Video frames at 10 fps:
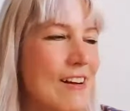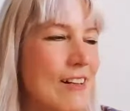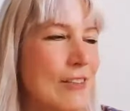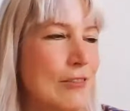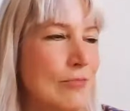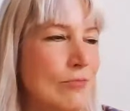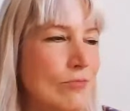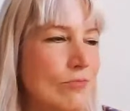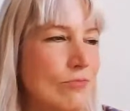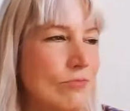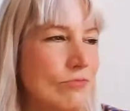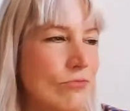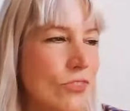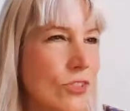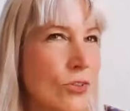Um,
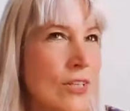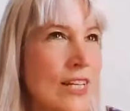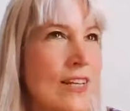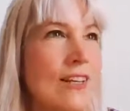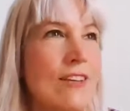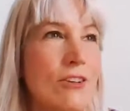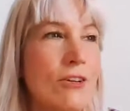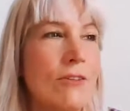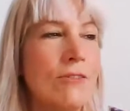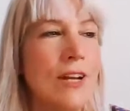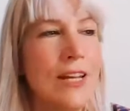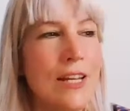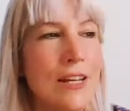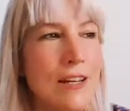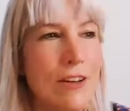so like you're
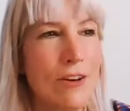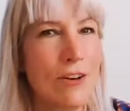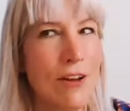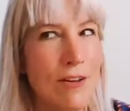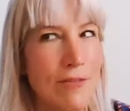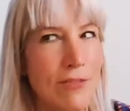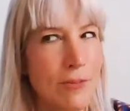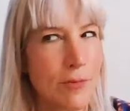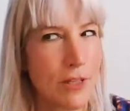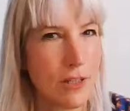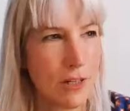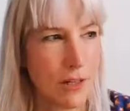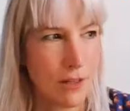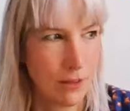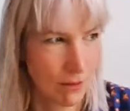right, you're not from
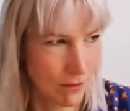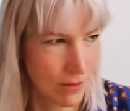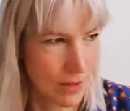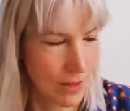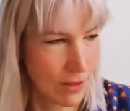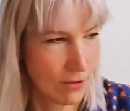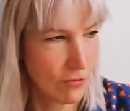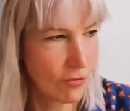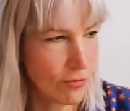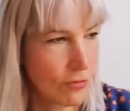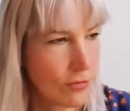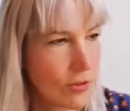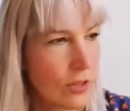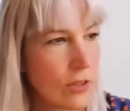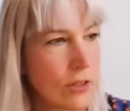here if
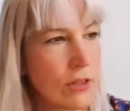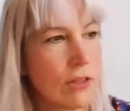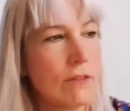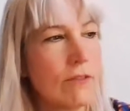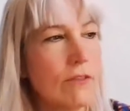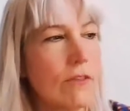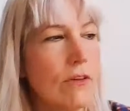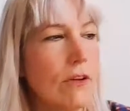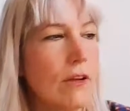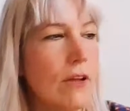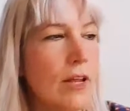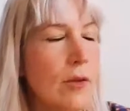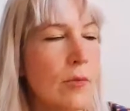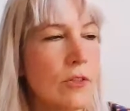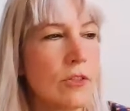you're
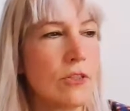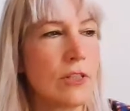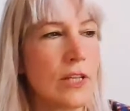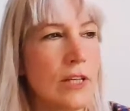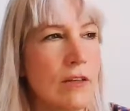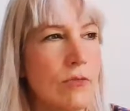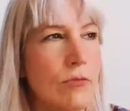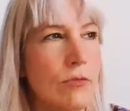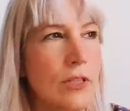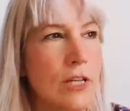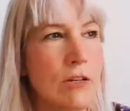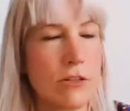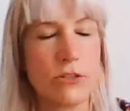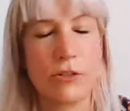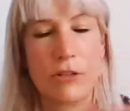able to like really
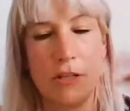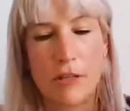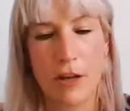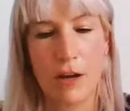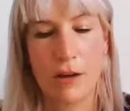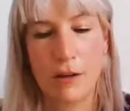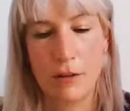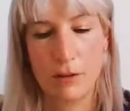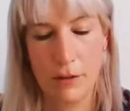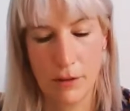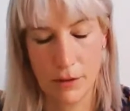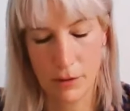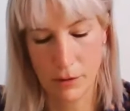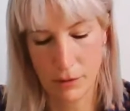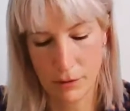nurture these higher
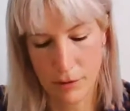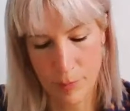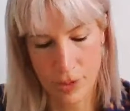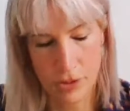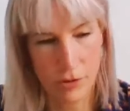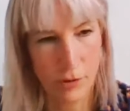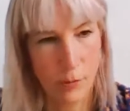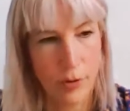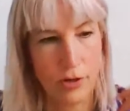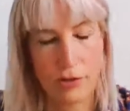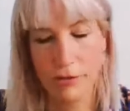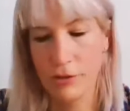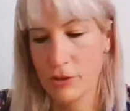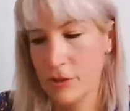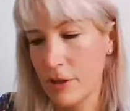dimensional parts
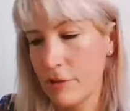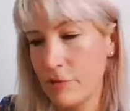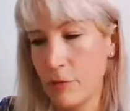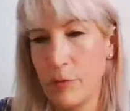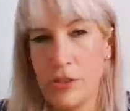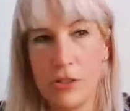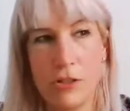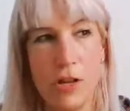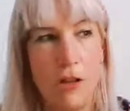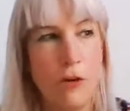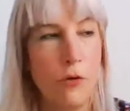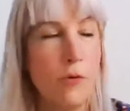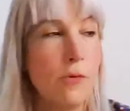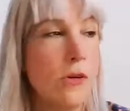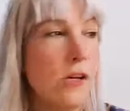of yourself, which is
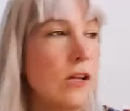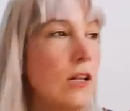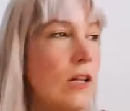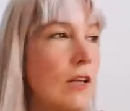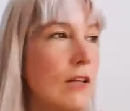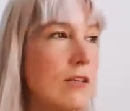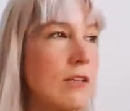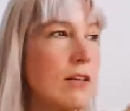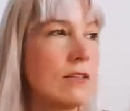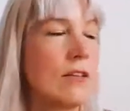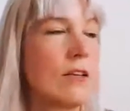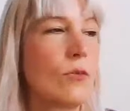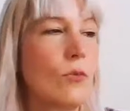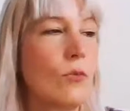normal, because that's like